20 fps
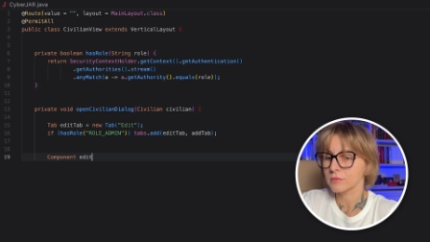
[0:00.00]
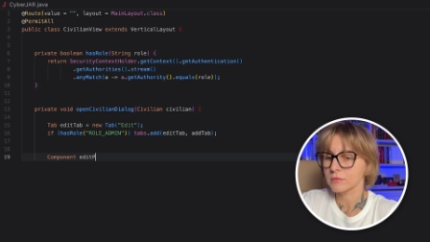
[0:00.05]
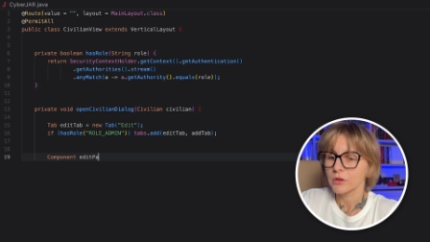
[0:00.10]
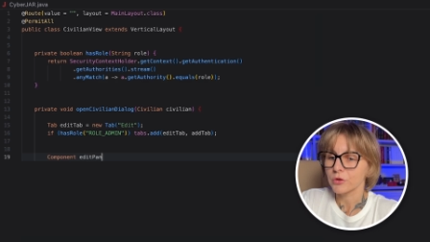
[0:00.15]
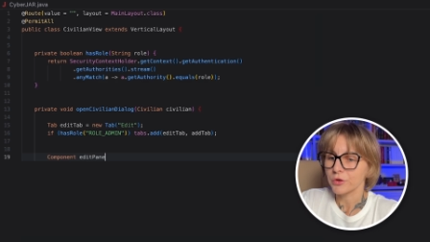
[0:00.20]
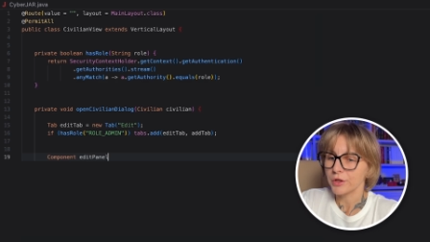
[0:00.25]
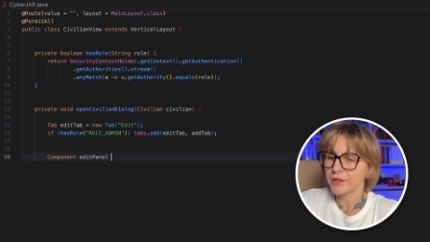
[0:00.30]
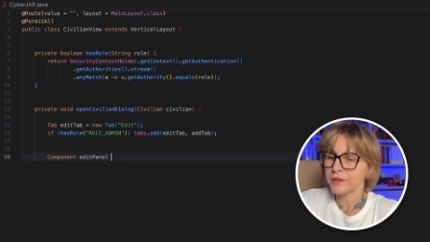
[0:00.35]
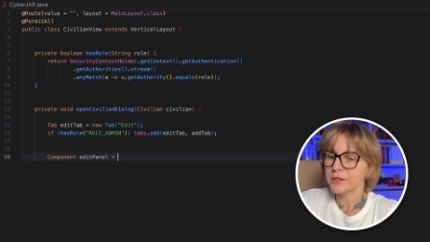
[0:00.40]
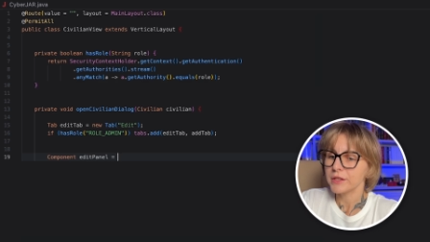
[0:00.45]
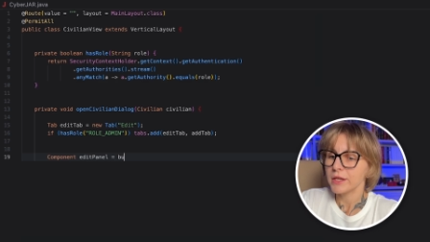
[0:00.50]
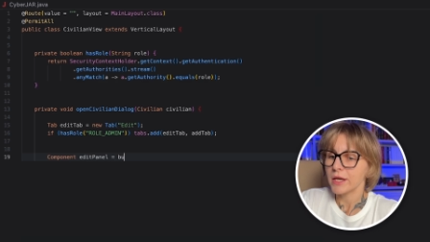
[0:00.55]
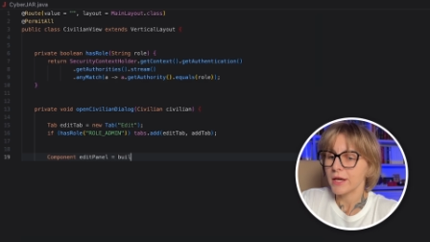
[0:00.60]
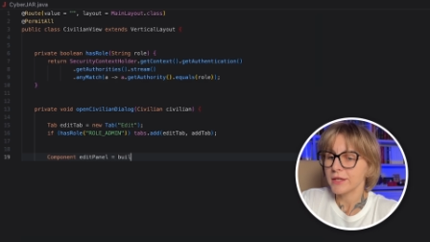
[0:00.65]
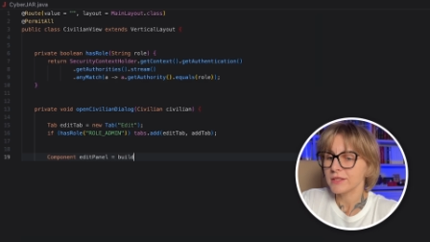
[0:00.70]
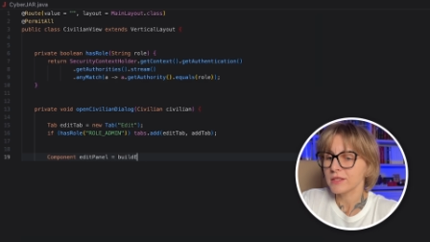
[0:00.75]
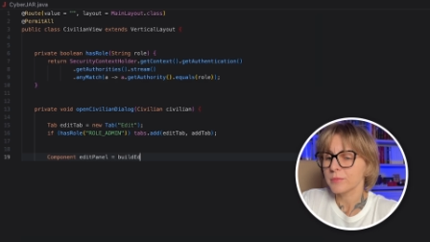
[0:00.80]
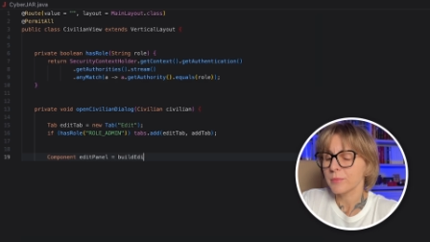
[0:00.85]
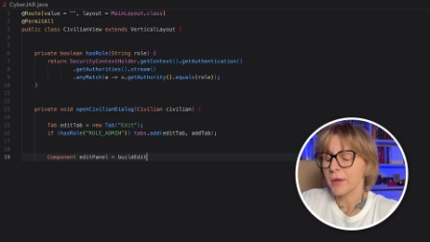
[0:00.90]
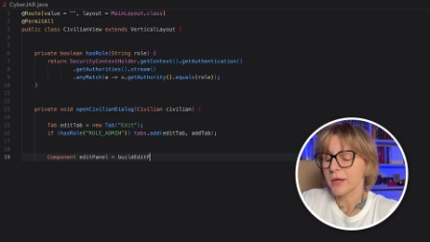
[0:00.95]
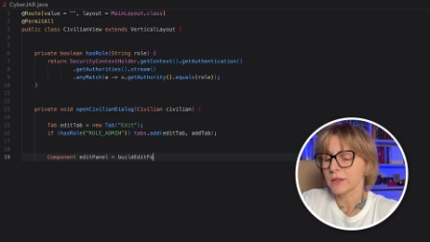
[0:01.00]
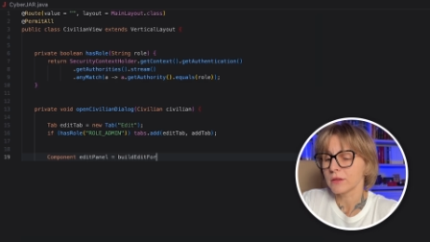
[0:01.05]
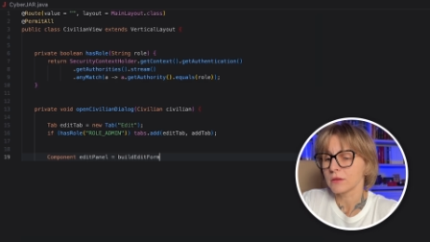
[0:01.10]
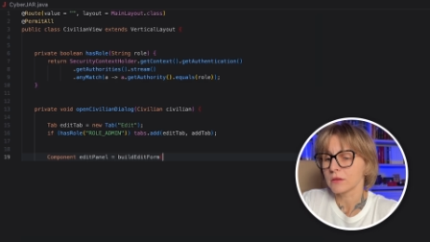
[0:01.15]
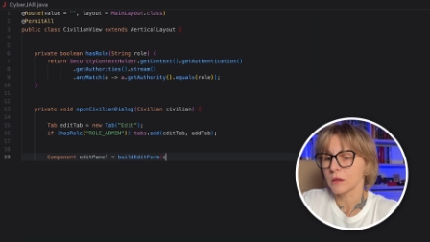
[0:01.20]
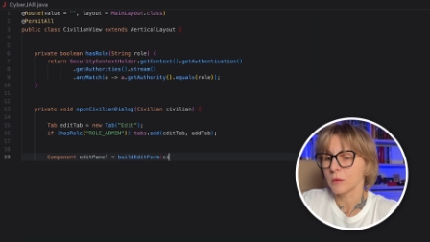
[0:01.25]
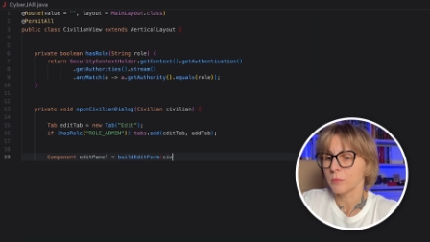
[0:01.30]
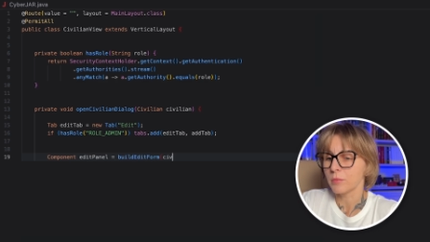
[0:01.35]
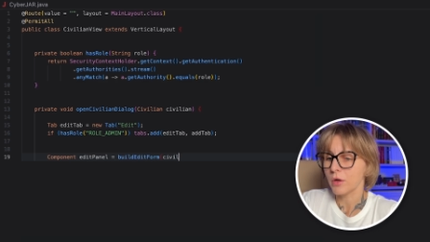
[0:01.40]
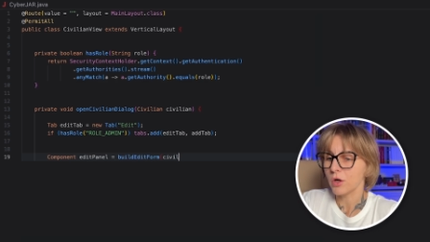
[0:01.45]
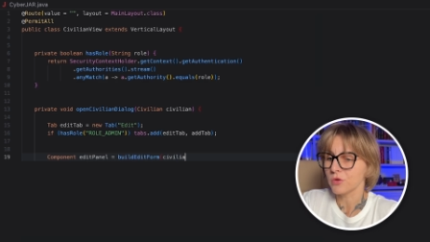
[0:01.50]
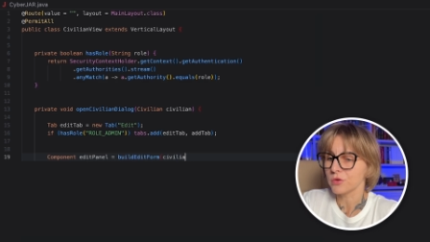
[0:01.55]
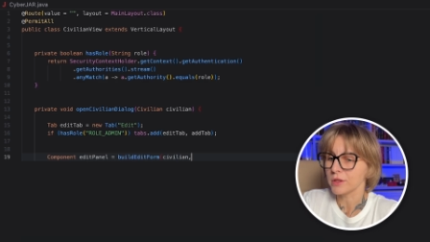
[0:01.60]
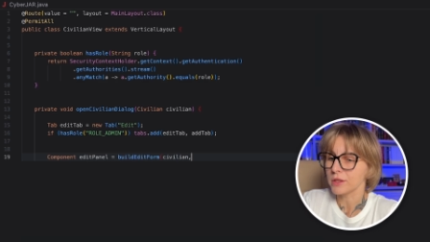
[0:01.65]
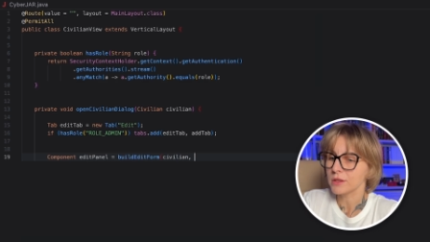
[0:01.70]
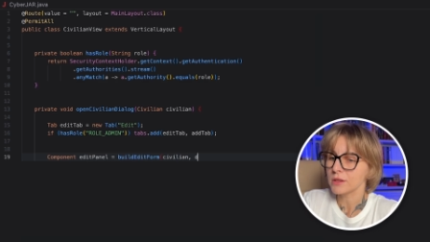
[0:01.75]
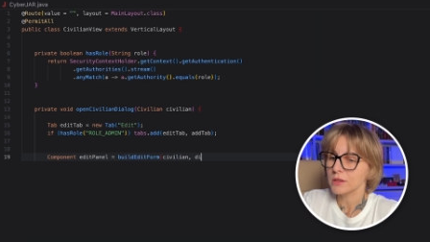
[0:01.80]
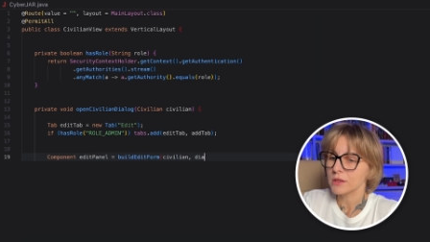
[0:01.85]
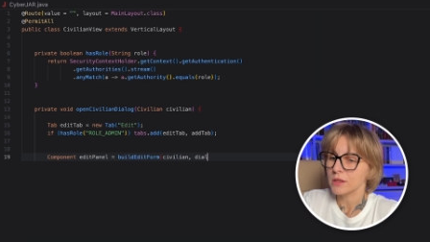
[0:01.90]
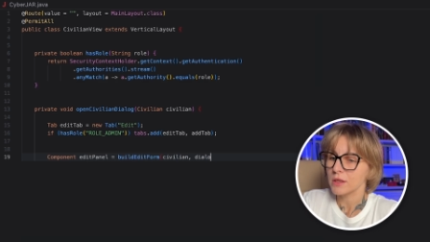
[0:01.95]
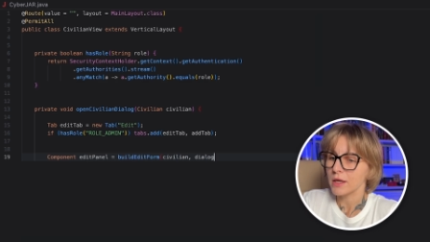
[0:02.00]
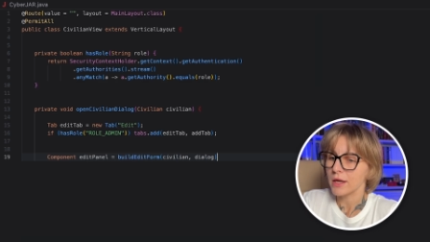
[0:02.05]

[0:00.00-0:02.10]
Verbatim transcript: Create the Edit Panel component,